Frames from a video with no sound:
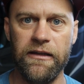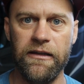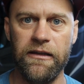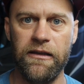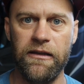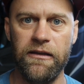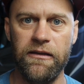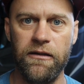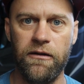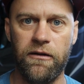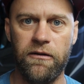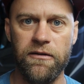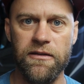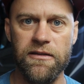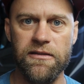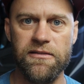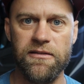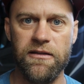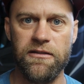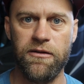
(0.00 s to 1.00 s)

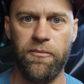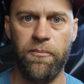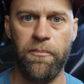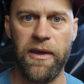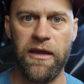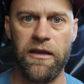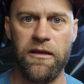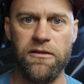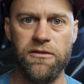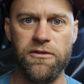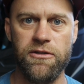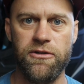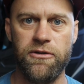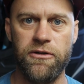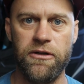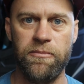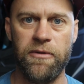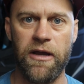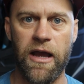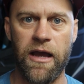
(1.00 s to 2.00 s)
he's such a
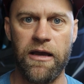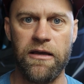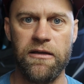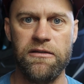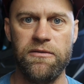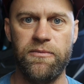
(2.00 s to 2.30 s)
mainstream guy.